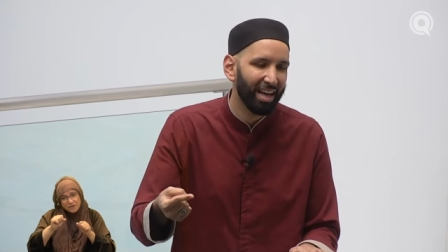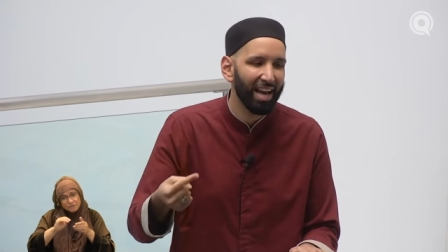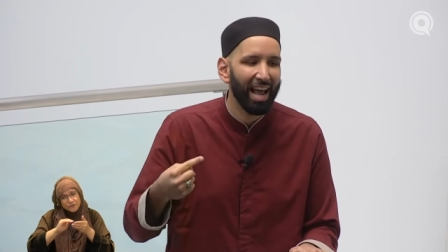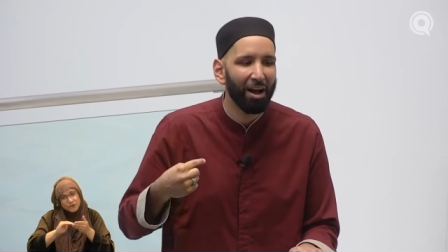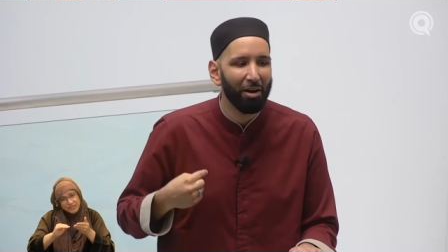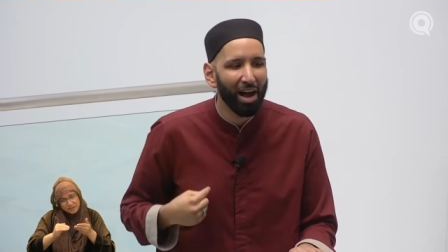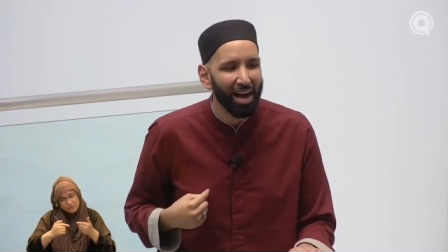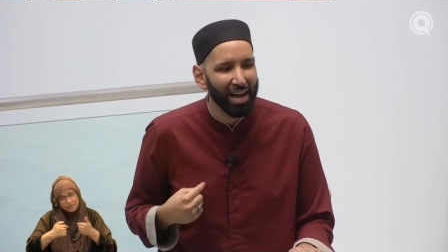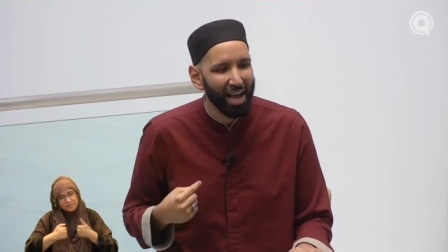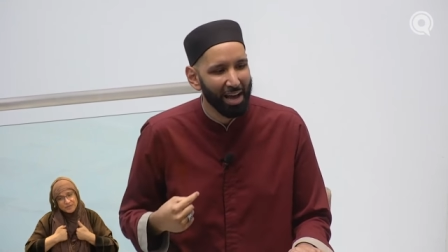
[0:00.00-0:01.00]
And how
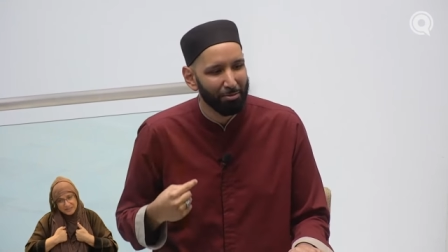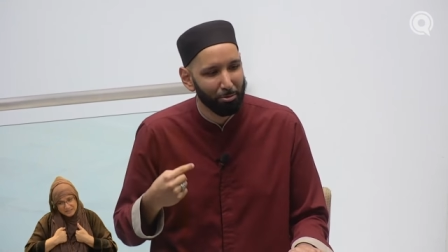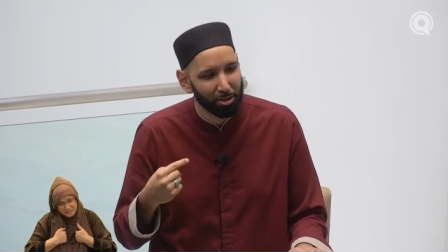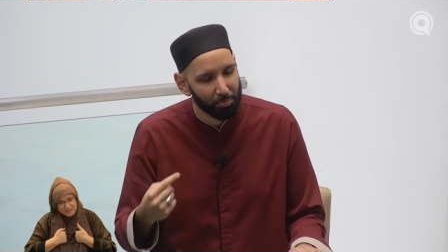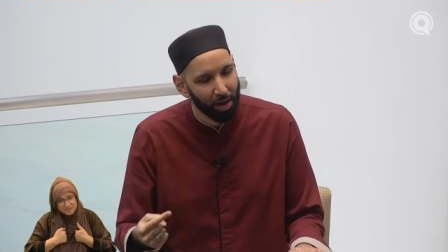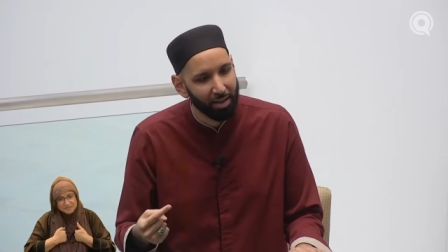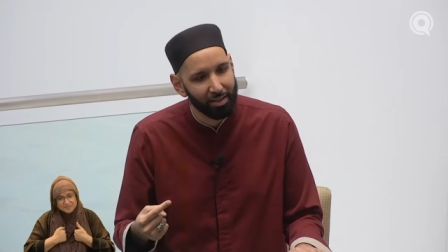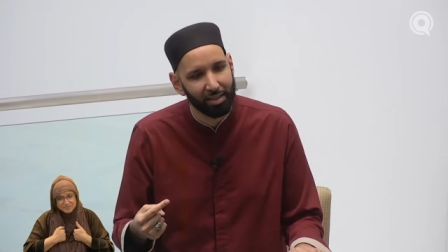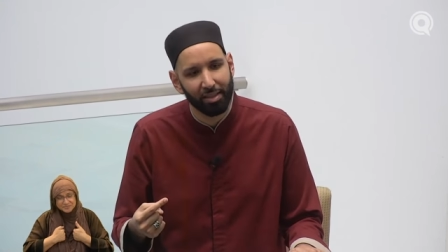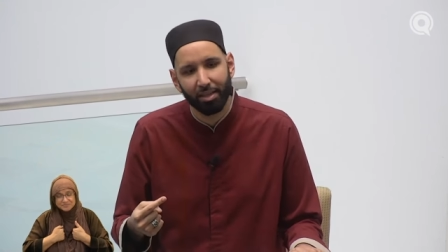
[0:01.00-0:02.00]
I have
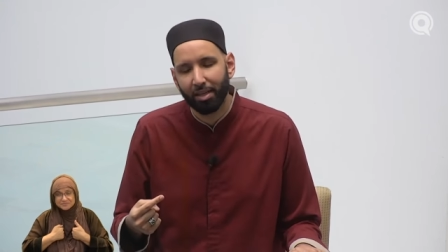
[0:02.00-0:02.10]
responded